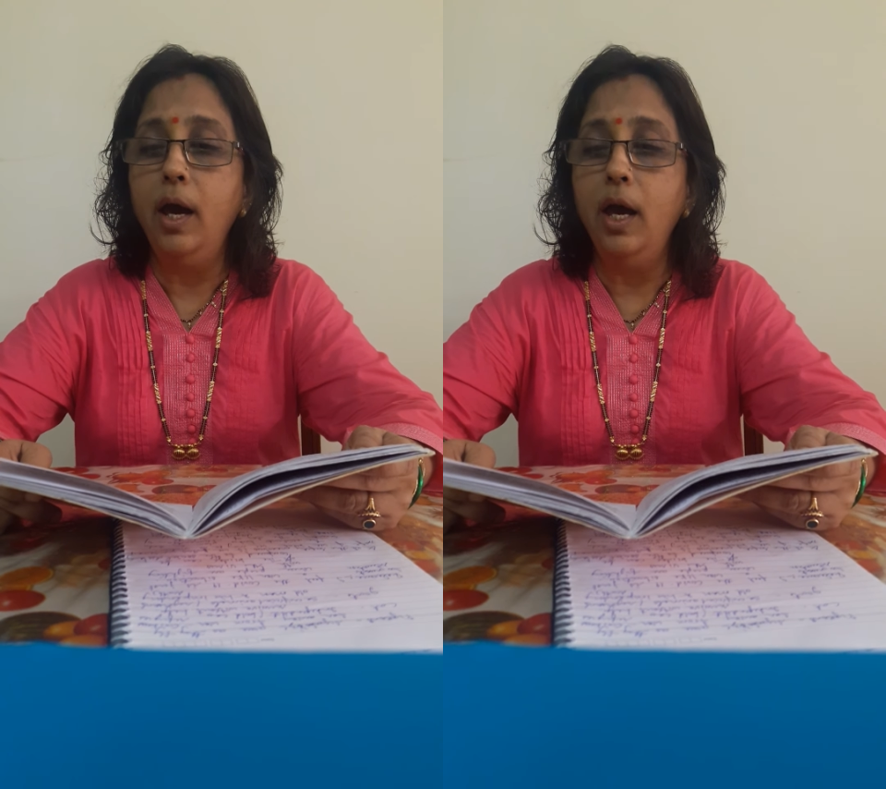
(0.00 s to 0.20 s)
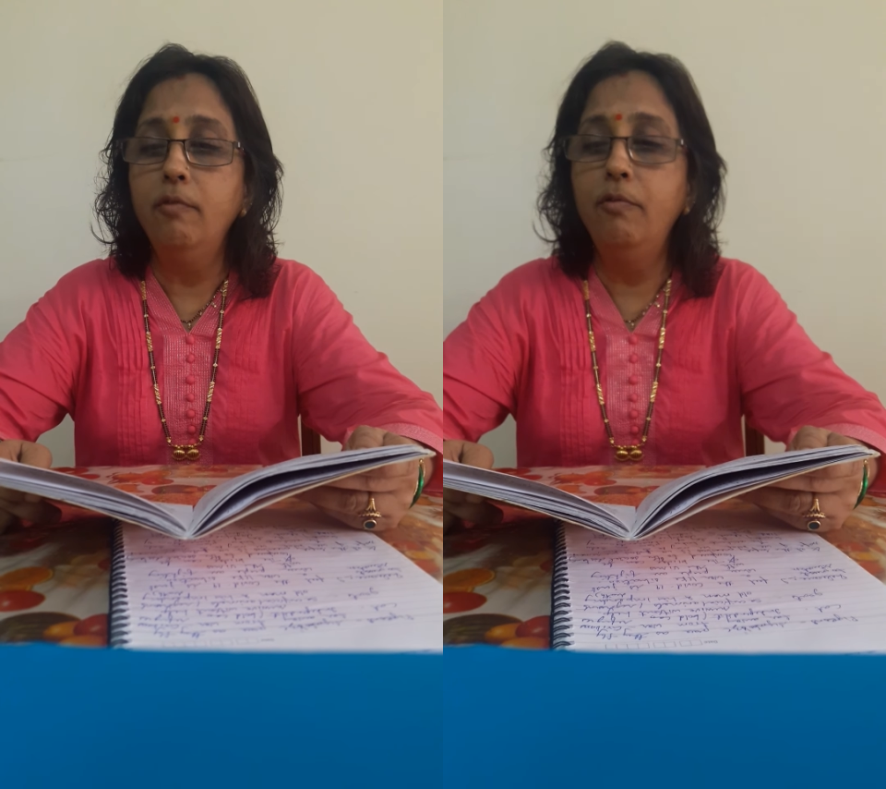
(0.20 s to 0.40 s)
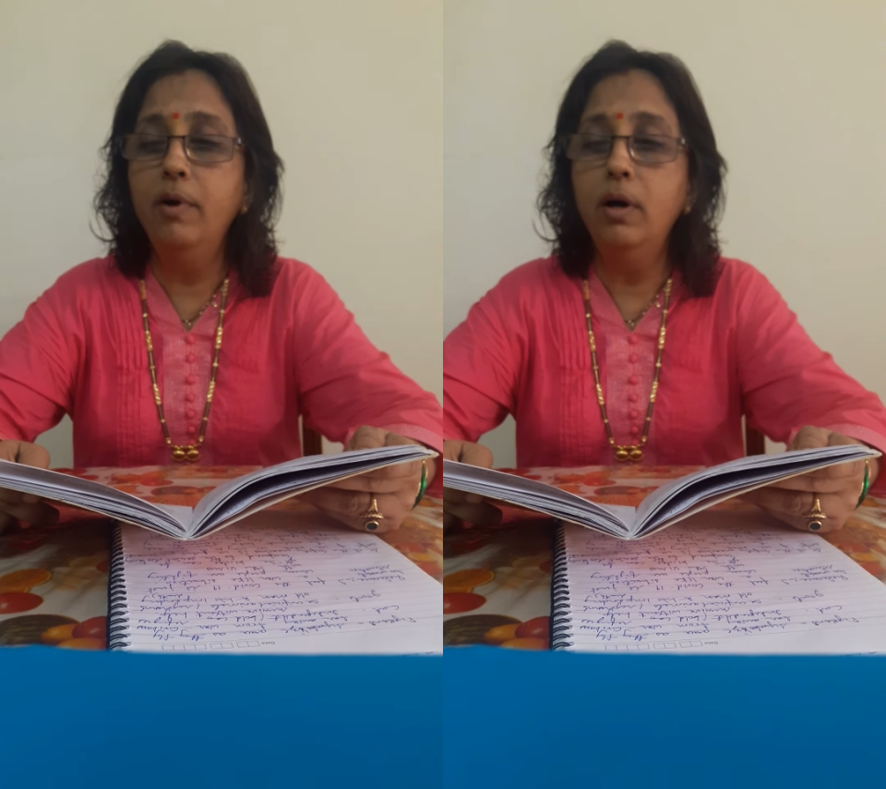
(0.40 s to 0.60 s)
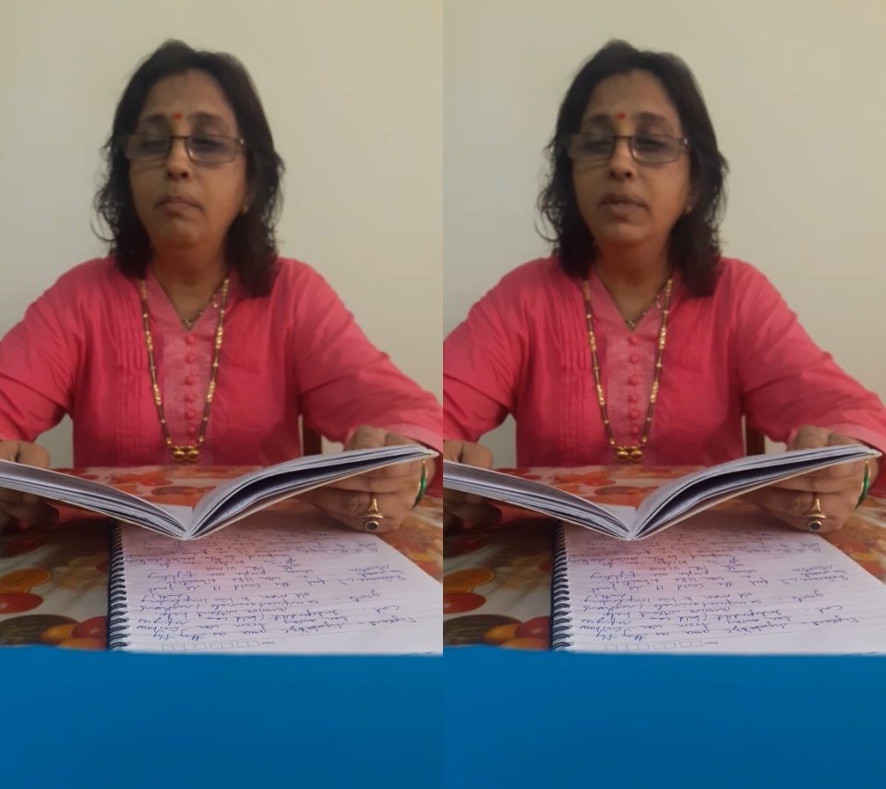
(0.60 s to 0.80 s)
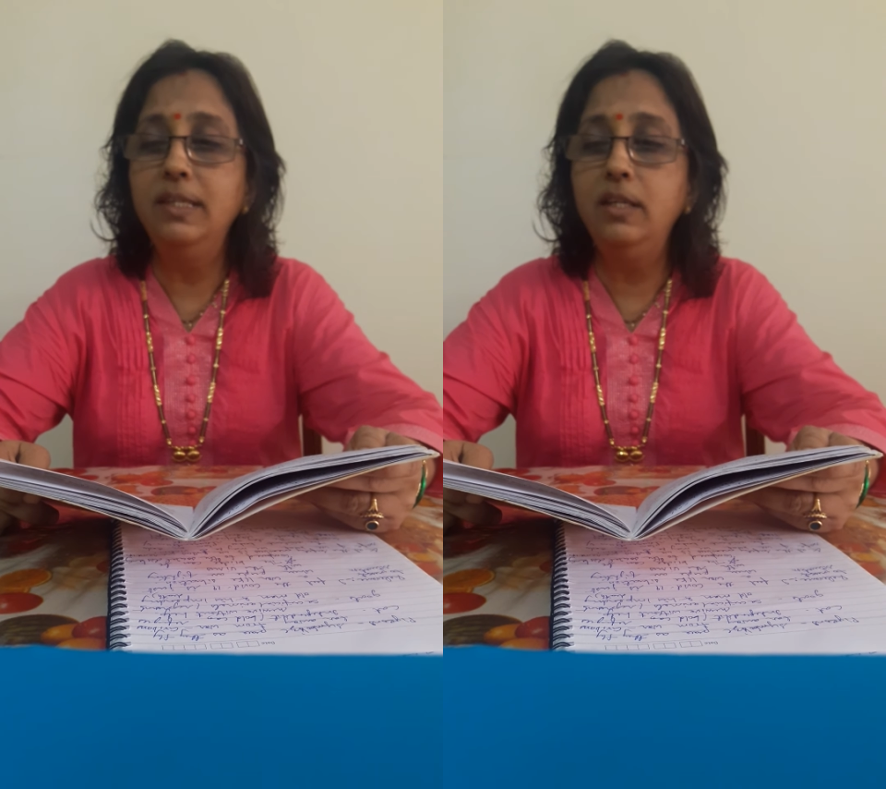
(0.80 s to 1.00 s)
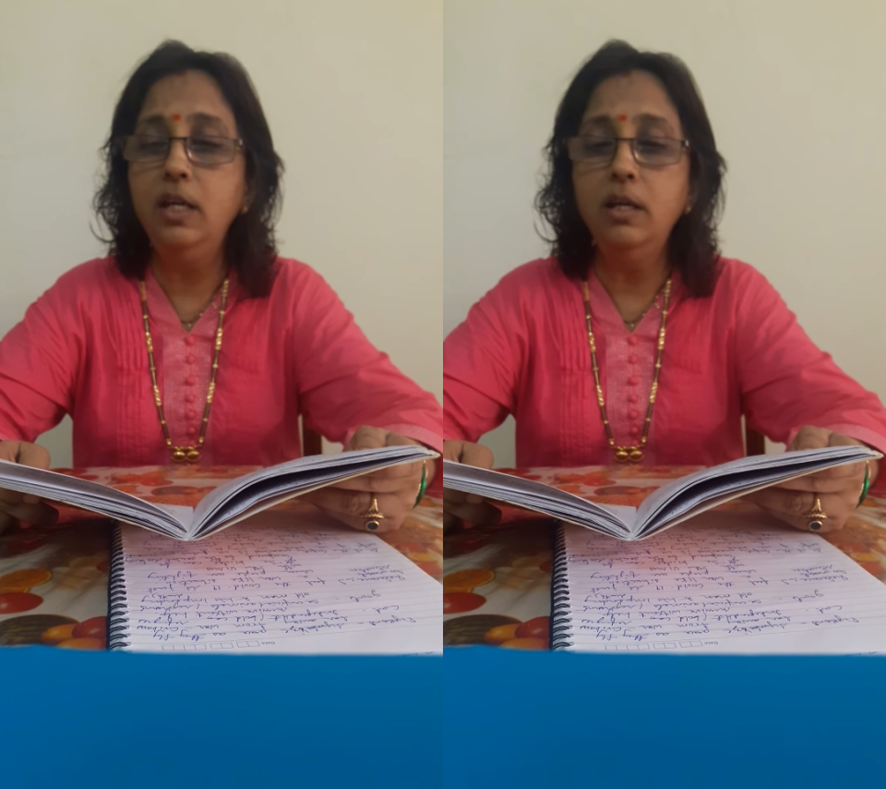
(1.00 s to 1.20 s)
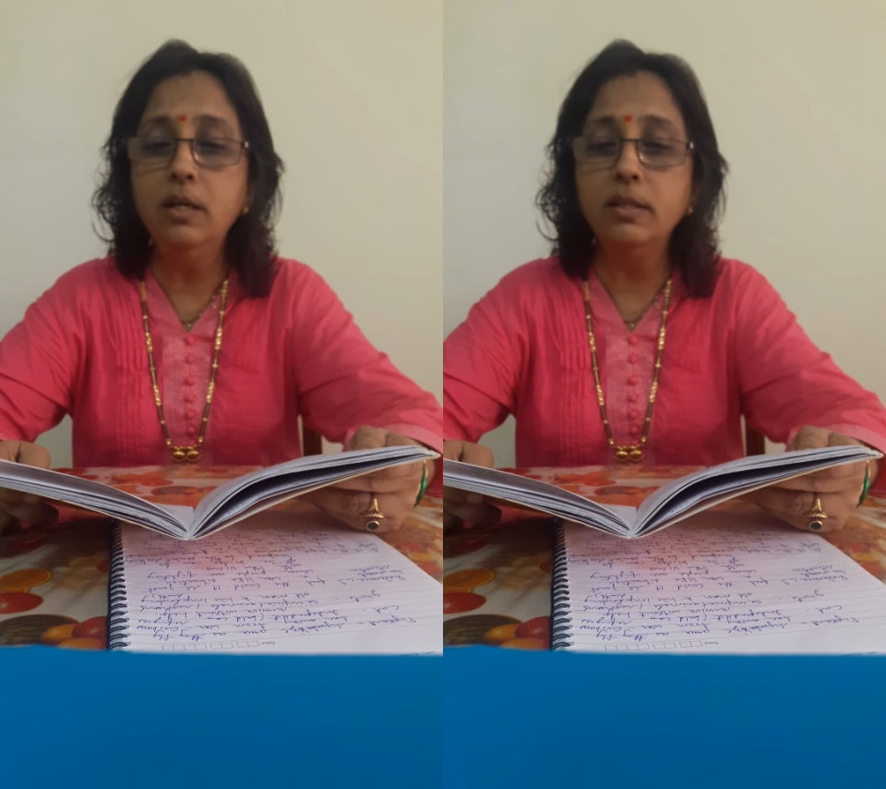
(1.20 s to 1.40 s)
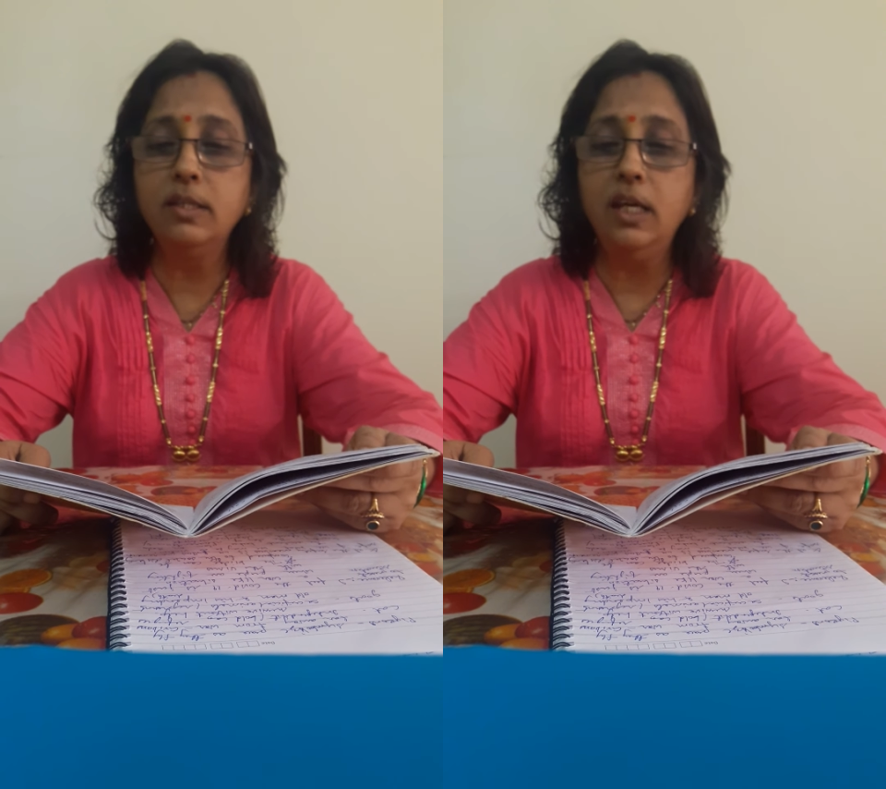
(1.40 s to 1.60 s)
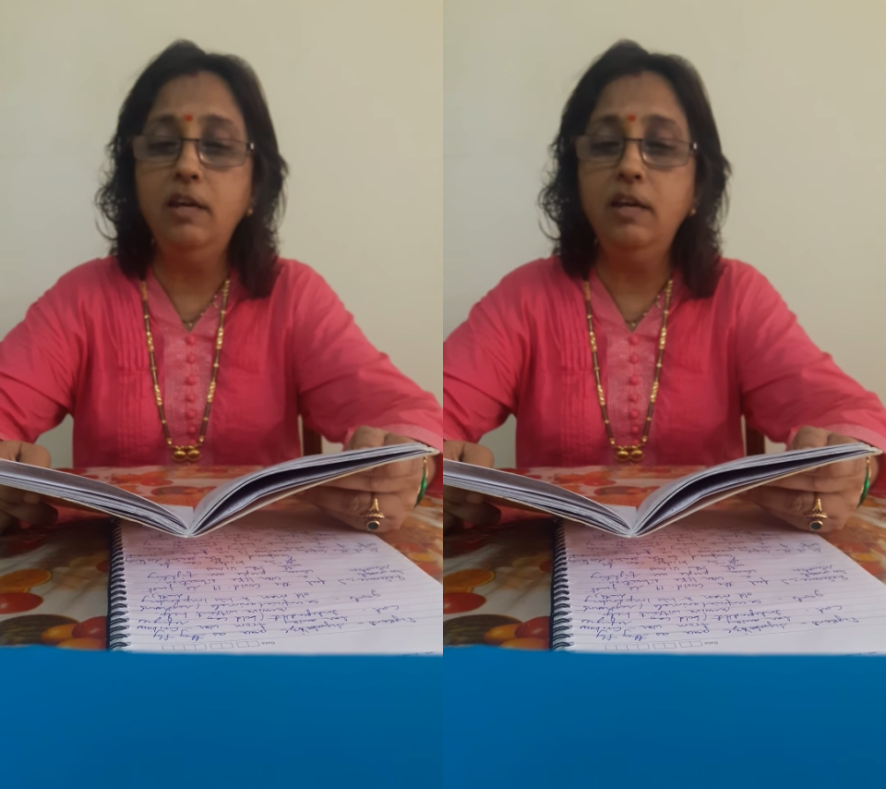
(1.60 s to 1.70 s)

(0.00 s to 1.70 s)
ever mysterious